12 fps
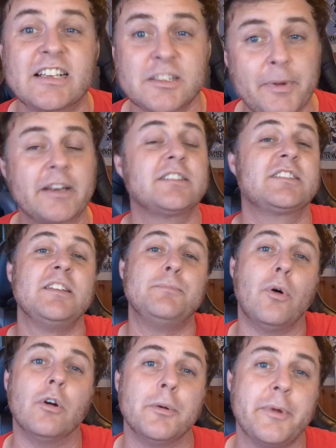Expect to see
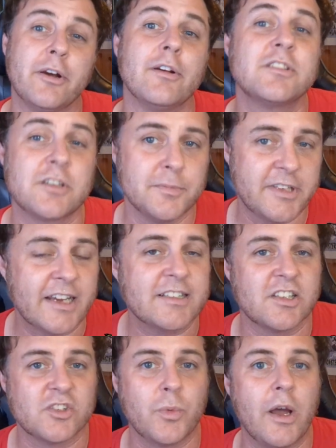Boromir in some
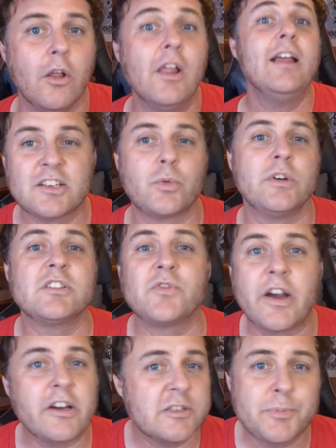decks as well. This one is
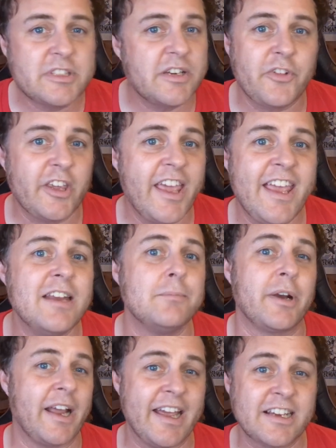very specific hate,
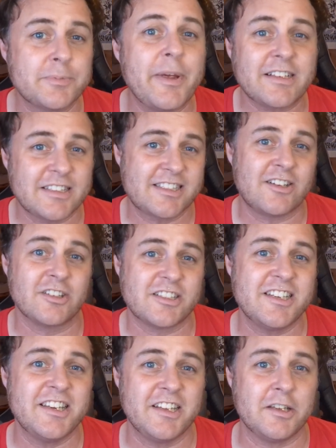but I expect to start
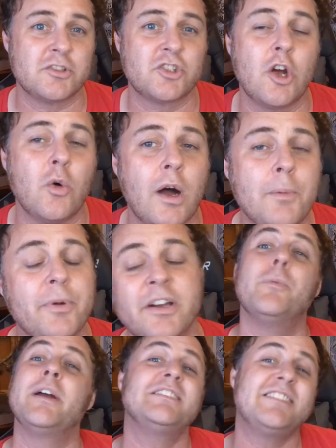seeing it show up.
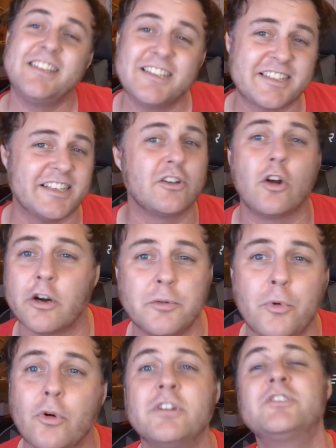You might see this in Karn
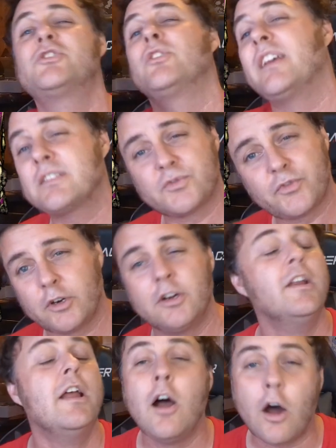boards, so that's
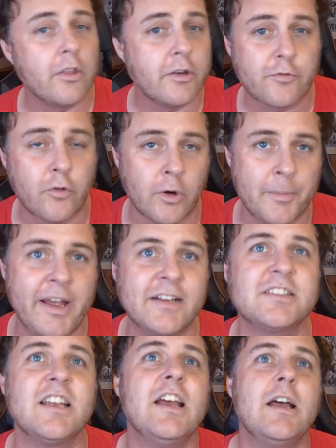for other
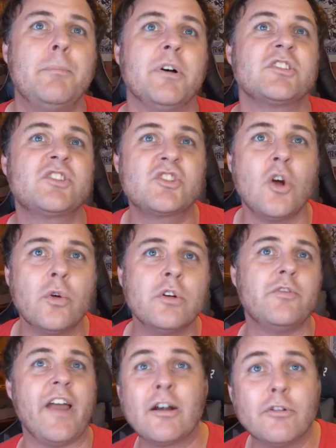formats. But Stone
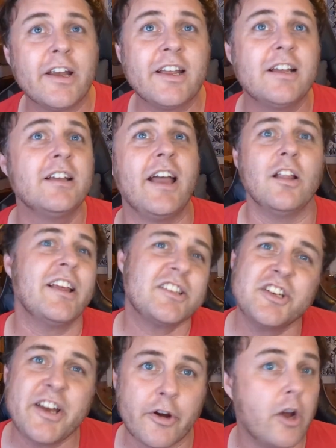of Erech, a
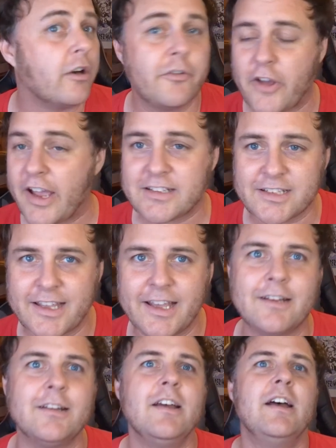legendary artifact
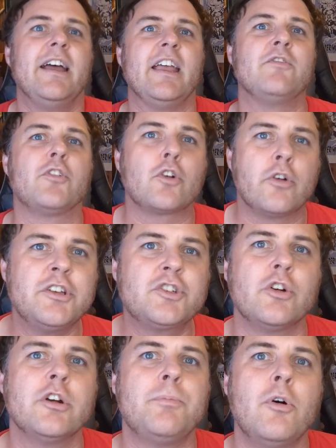again. If a
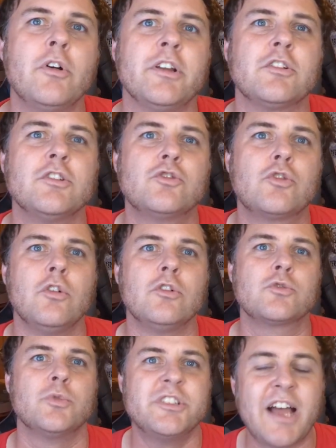creature an opponent
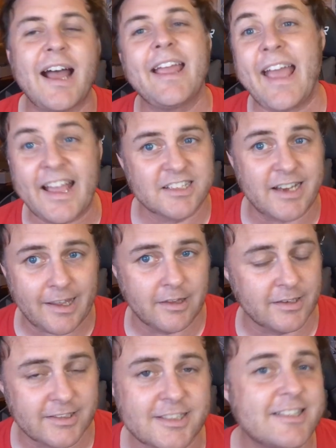controls would die, exile
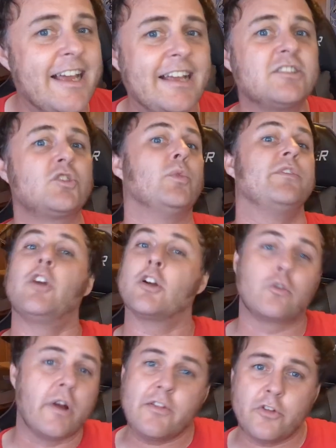it instead. So we've
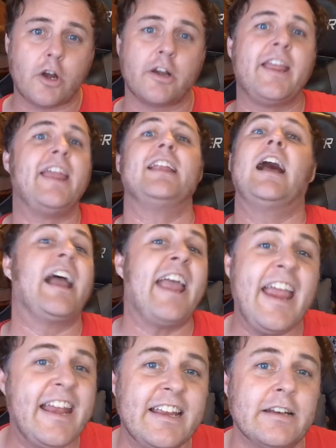got Graveyard Hate. I
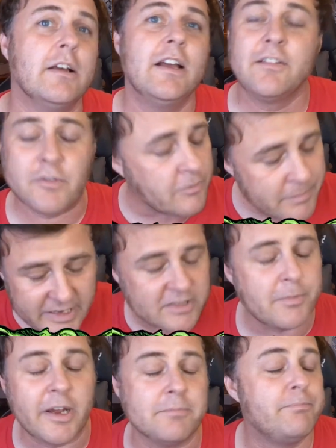hate it. It
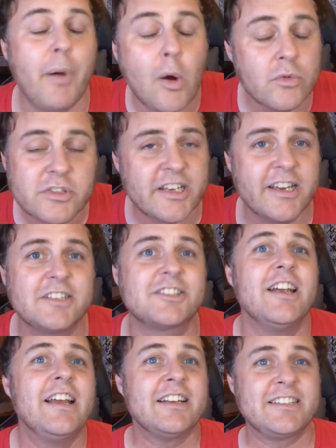makes my bones itch.
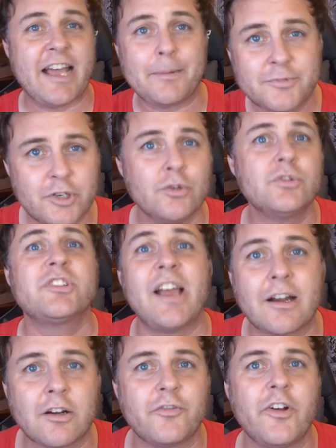Tap 2,
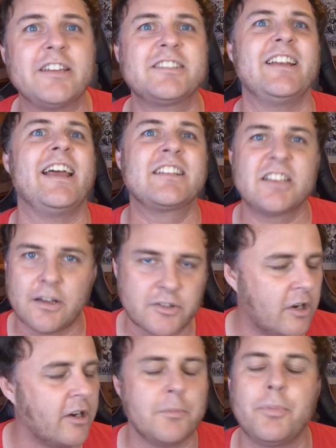sacrifice it, exile
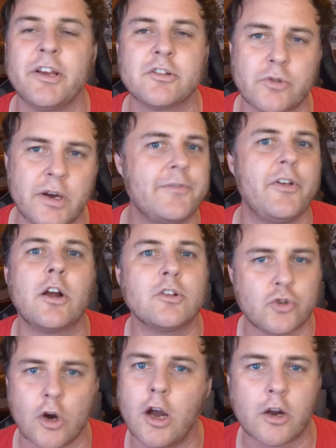target player's
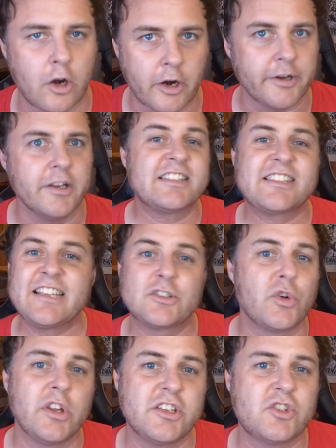graveyard, draw a card. This
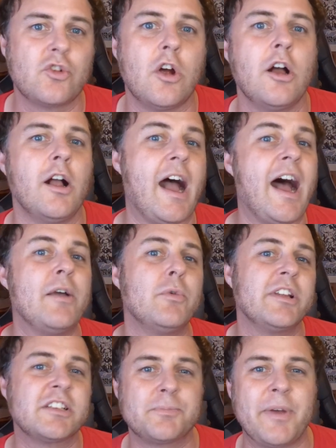thing's really strong. I
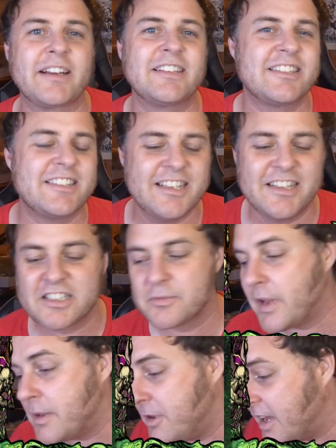would expect to see this
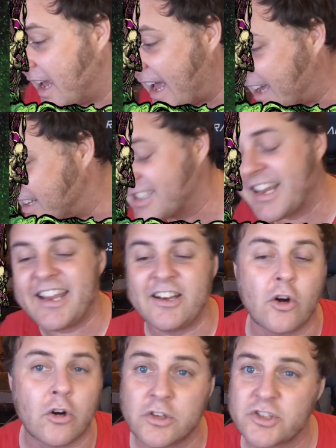maybe as an
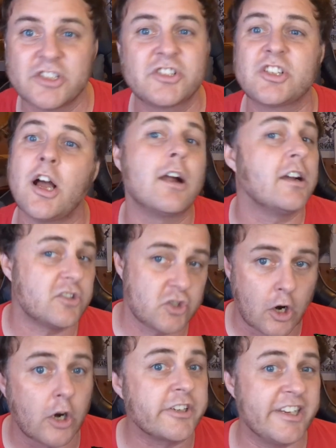Urza's Saga
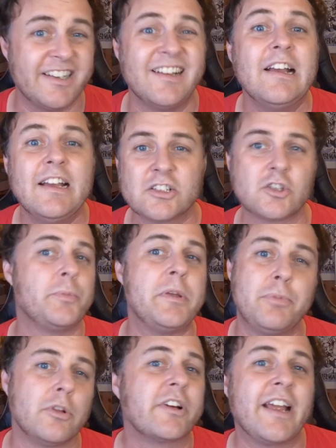target. So
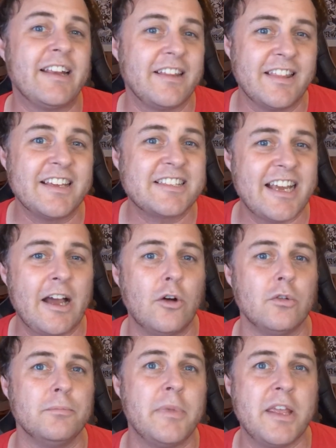people are getting this
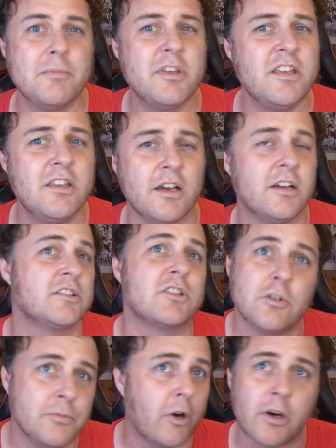out maybe. It's
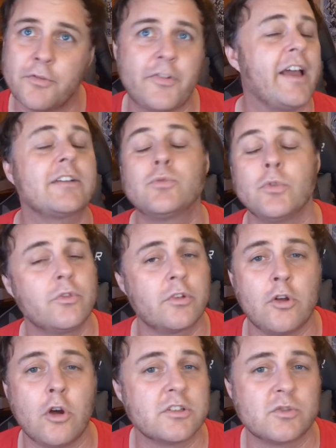an artifact with
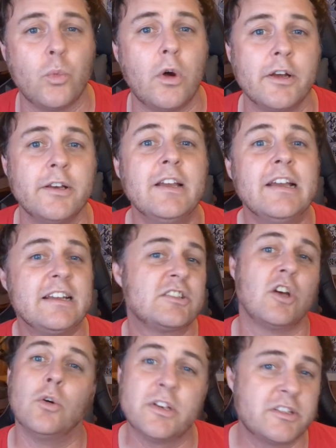cost 1.
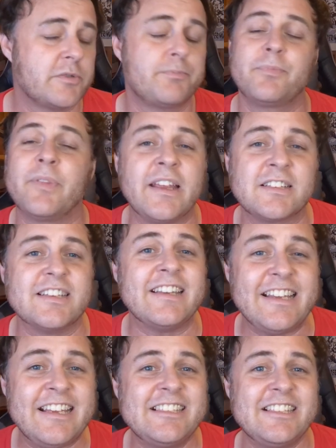So it's
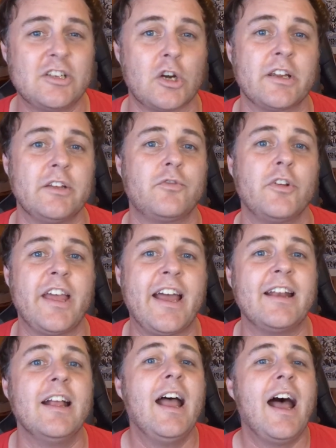an easy target for
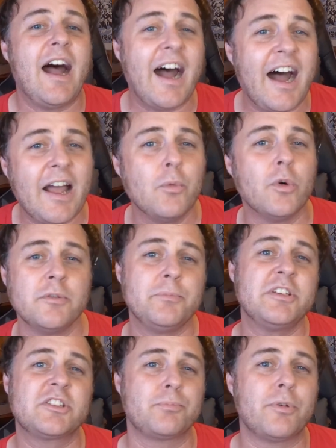that. I wouldn't
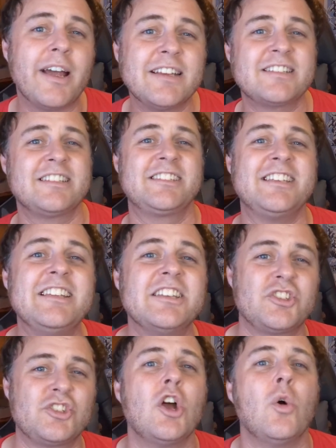be surprised to see
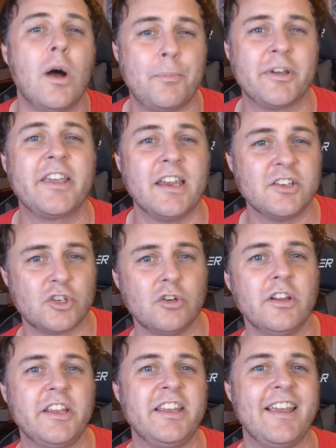this show up
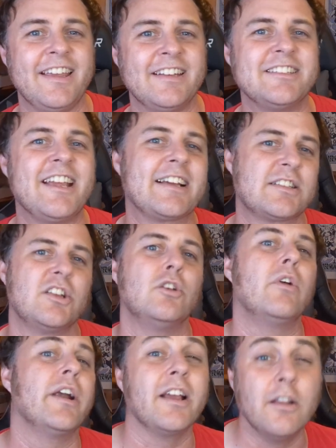occasionally in decks that are
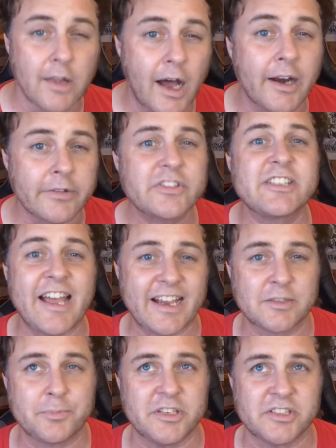running a lot of
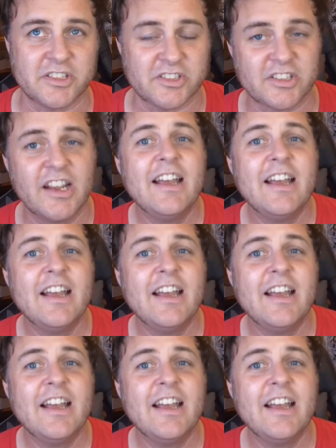stacks pieces.